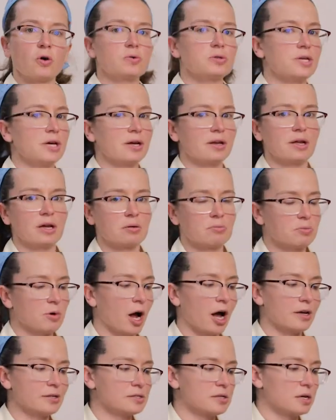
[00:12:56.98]
a
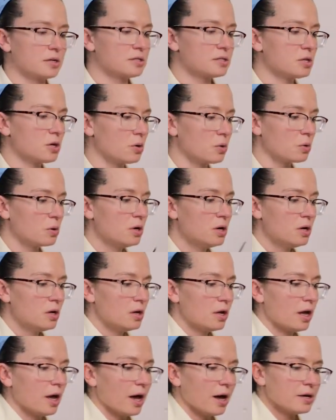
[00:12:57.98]
rotating process. So
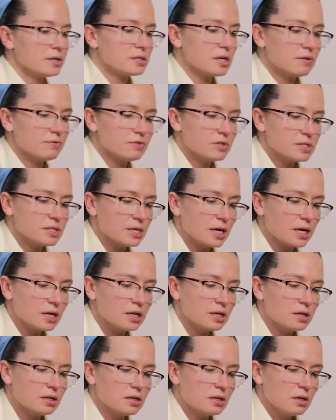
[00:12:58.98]
as I've
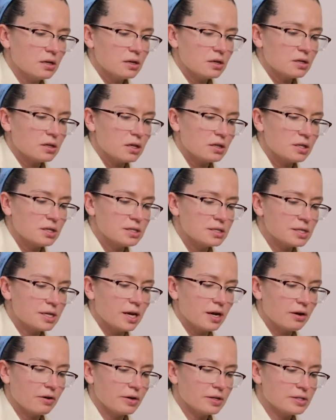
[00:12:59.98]
decided that
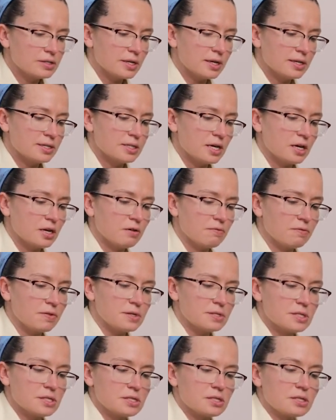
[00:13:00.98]
these carrots get done,
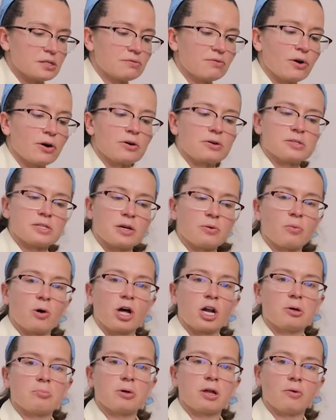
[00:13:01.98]
if this is as far as
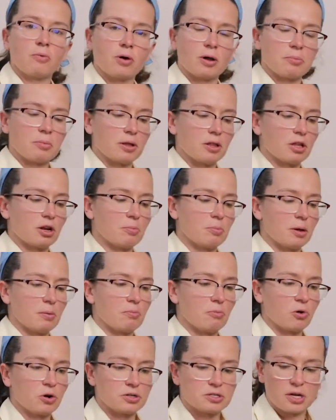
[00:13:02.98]
I want them, and I want them a little
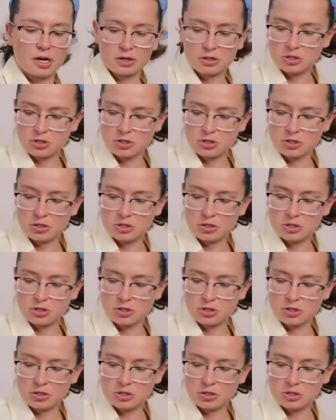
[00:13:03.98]
bit more